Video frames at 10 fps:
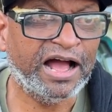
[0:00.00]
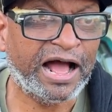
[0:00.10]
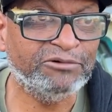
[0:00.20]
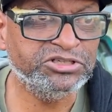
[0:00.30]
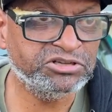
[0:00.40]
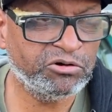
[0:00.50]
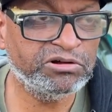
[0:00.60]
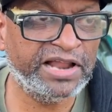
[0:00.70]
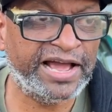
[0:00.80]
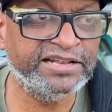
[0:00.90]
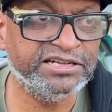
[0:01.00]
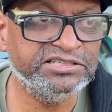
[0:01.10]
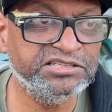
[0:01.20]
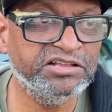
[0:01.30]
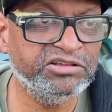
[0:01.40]
I was so glad
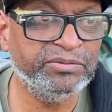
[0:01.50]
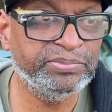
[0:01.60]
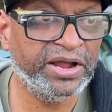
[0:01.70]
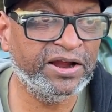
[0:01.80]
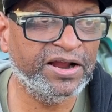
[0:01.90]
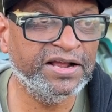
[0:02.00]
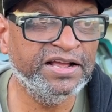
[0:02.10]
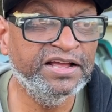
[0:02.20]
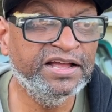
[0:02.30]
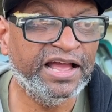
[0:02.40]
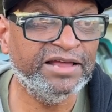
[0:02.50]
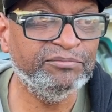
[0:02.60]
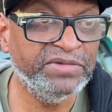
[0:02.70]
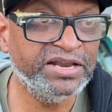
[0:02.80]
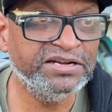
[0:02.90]
that Cynthia Perry
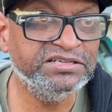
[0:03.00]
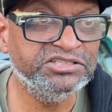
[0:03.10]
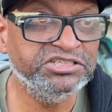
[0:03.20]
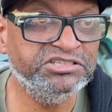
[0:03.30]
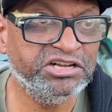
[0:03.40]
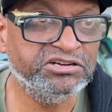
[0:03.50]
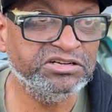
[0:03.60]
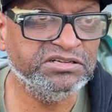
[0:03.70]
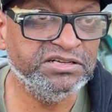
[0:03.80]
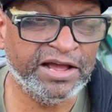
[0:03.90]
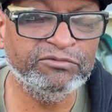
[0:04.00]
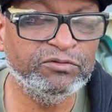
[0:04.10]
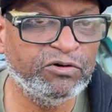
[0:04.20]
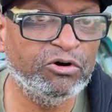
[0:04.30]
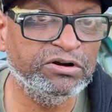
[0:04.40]
admitted she should have
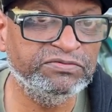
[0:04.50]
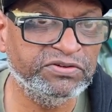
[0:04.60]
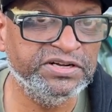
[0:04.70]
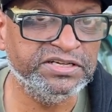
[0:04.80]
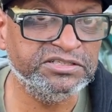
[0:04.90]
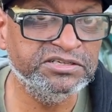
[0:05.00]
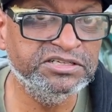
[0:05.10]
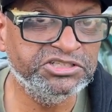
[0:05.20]
never voted for this.